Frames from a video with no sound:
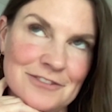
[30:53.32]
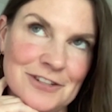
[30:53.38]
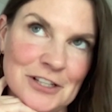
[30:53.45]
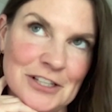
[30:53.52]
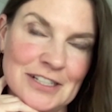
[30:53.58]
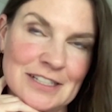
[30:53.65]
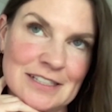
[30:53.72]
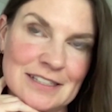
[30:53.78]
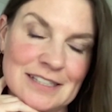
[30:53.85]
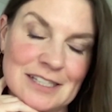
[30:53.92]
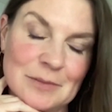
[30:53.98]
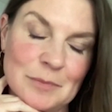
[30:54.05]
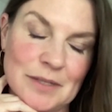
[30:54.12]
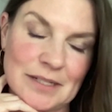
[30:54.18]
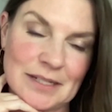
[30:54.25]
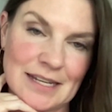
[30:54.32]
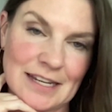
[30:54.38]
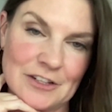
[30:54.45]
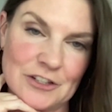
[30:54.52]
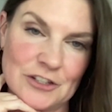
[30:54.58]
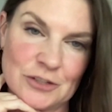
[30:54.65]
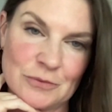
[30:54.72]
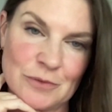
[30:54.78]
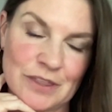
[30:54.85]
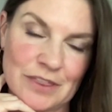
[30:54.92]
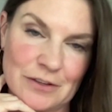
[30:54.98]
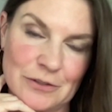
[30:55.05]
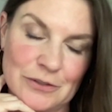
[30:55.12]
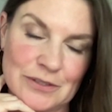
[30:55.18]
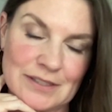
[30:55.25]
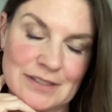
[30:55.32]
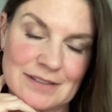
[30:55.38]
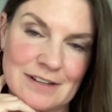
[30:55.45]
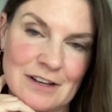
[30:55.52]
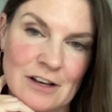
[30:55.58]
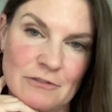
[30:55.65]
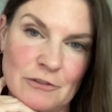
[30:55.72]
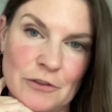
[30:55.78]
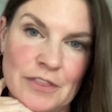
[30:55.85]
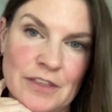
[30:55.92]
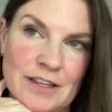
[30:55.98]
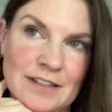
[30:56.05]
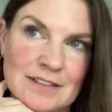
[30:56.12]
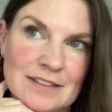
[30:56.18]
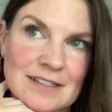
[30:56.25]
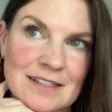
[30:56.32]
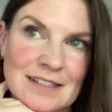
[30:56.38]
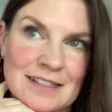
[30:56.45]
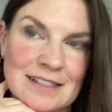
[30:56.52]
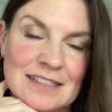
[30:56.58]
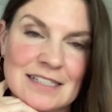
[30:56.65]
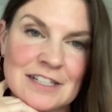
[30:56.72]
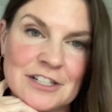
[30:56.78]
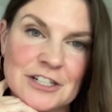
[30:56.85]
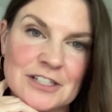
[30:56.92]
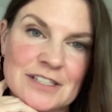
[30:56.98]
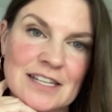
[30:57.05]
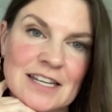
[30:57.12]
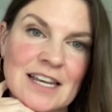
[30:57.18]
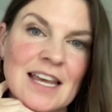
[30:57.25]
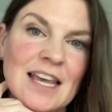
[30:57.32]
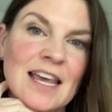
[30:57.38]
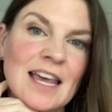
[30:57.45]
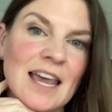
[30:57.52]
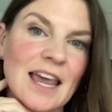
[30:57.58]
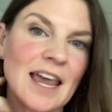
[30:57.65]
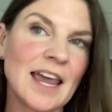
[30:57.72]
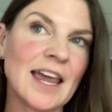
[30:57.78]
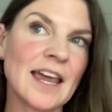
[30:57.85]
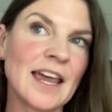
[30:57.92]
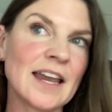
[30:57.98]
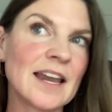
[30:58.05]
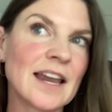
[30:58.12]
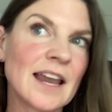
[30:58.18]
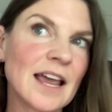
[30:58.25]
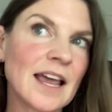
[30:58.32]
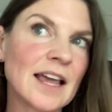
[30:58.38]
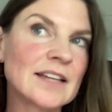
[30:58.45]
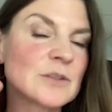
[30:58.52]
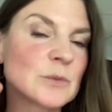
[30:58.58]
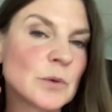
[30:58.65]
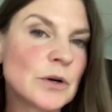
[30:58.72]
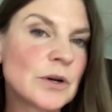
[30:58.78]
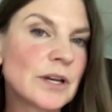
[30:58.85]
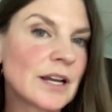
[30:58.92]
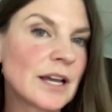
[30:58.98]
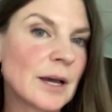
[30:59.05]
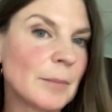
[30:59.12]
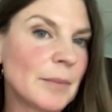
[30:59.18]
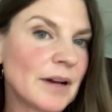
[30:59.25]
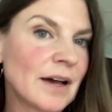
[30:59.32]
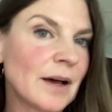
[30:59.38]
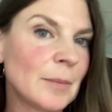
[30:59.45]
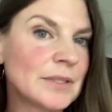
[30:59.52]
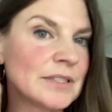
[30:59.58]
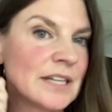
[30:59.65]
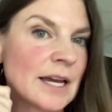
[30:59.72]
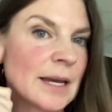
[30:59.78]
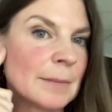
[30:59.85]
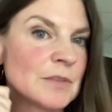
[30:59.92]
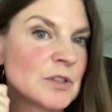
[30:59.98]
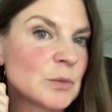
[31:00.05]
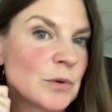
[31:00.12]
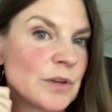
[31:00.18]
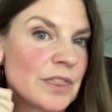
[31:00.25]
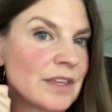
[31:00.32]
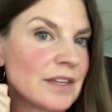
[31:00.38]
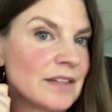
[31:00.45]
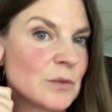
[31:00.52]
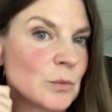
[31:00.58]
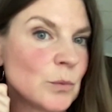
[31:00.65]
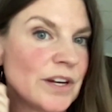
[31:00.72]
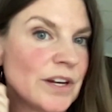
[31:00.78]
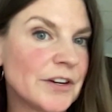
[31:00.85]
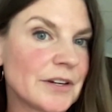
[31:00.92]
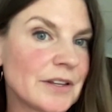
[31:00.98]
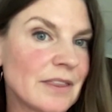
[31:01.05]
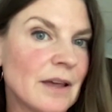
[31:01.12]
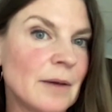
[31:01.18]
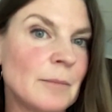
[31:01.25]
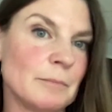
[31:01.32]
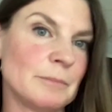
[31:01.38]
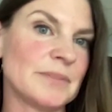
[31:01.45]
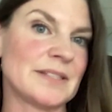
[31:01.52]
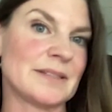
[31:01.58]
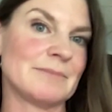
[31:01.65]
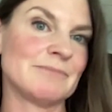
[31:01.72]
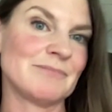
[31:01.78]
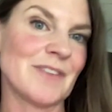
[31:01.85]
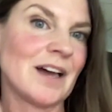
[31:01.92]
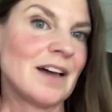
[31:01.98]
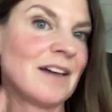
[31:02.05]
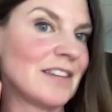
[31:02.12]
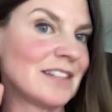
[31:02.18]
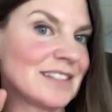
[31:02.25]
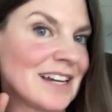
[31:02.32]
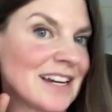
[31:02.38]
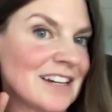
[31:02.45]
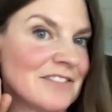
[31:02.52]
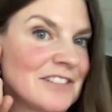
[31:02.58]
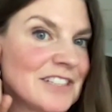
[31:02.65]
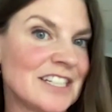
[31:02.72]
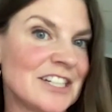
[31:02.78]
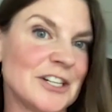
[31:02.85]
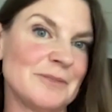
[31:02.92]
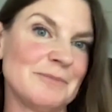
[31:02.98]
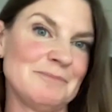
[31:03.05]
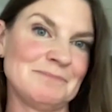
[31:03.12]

fallen asleep on occasion with those awful things in his ears and has woken up a couple times with these weird lumps on the side of his ear.